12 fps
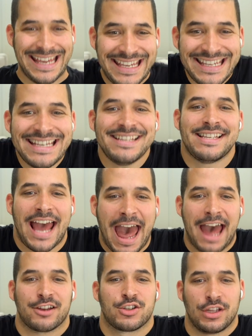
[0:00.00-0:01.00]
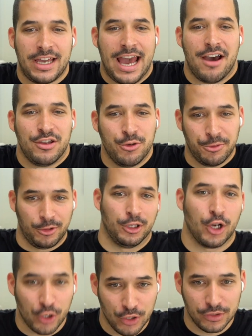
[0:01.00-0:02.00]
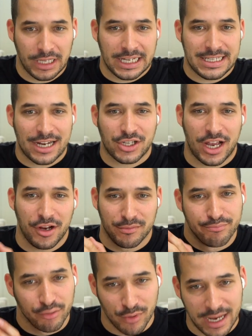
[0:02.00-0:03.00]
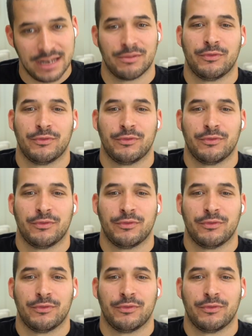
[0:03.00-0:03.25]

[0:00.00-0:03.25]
is actually how you learn. Like it's actually how your brain yeah.